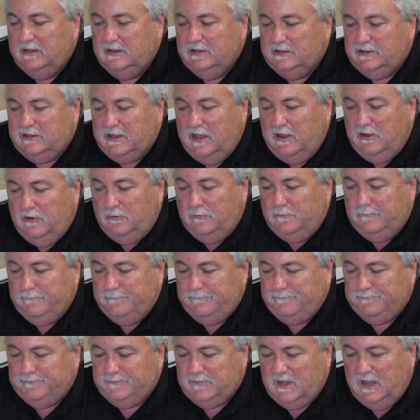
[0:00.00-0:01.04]
So
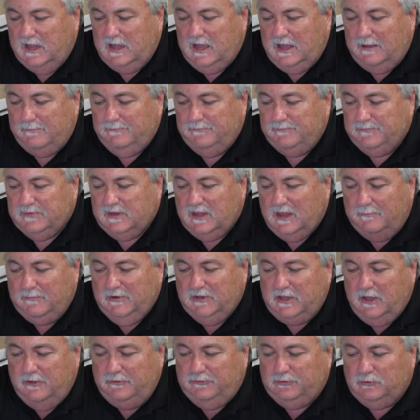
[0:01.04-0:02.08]
I'm
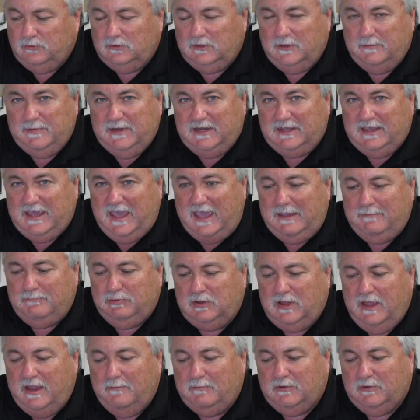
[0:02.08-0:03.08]
going to go through a little bit of gameplay.